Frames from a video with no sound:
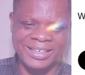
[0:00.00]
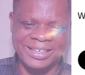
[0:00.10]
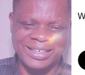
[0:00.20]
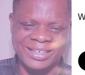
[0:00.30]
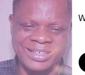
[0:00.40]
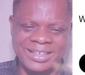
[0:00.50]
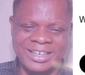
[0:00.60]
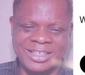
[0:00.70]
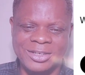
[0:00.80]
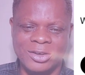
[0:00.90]
in
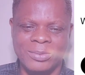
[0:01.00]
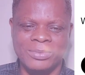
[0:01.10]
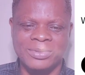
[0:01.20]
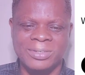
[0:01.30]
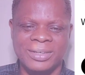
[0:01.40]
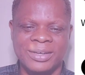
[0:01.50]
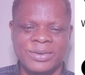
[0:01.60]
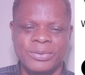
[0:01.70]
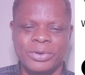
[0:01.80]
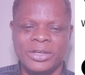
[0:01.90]
the slums
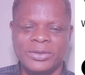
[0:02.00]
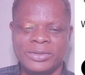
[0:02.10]
were